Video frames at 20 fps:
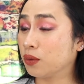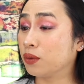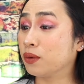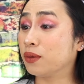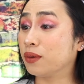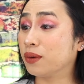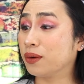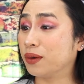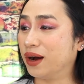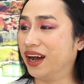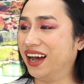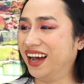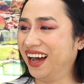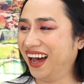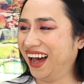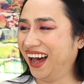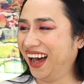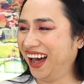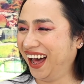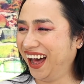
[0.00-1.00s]
Oo.
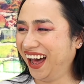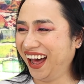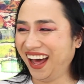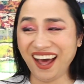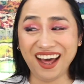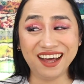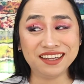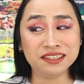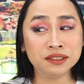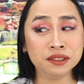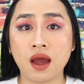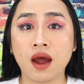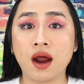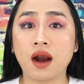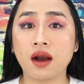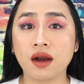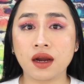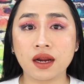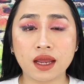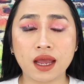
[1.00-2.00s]

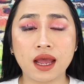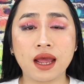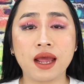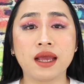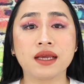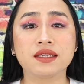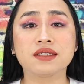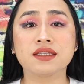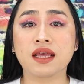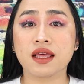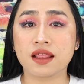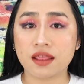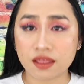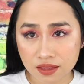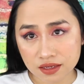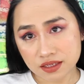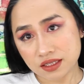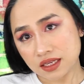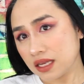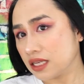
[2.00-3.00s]
Alright guys, and
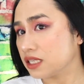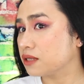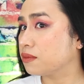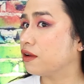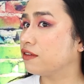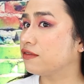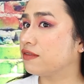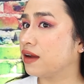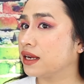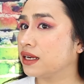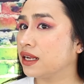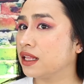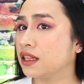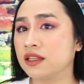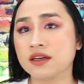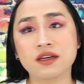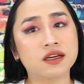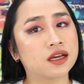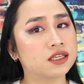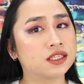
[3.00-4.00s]
this is my final
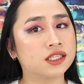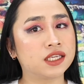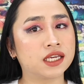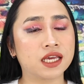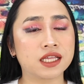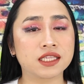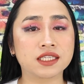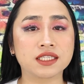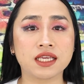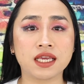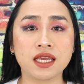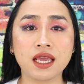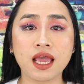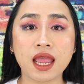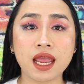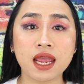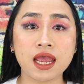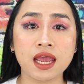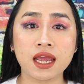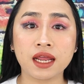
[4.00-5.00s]
look as you can see.
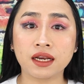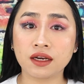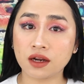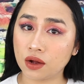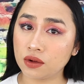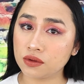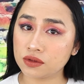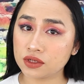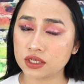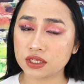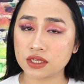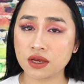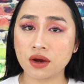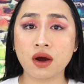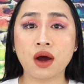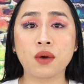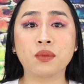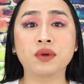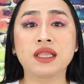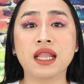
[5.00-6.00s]
And also,
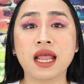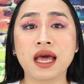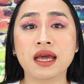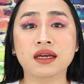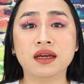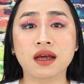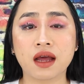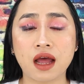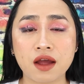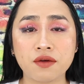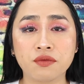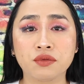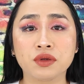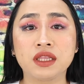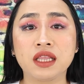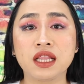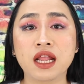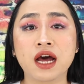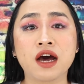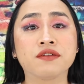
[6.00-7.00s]
I would
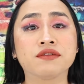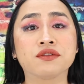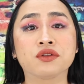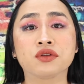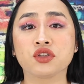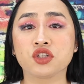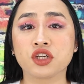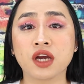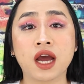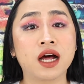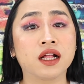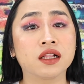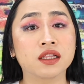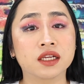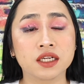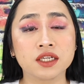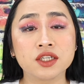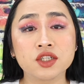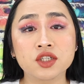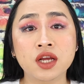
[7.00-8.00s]
love to
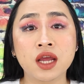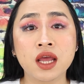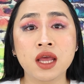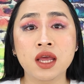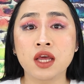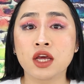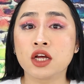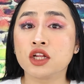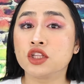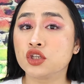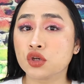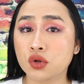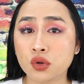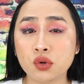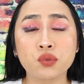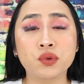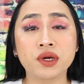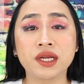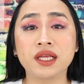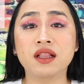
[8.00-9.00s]
challenge
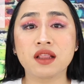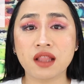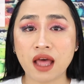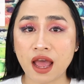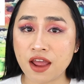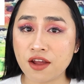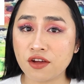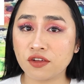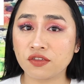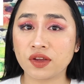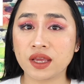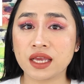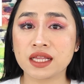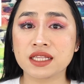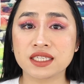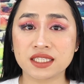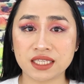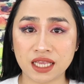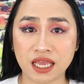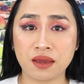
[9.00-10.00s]
Jewelry Life and
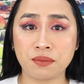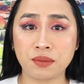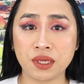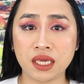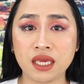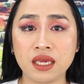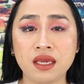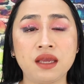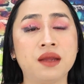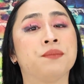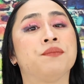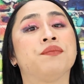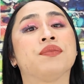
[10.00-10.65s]
Sammy.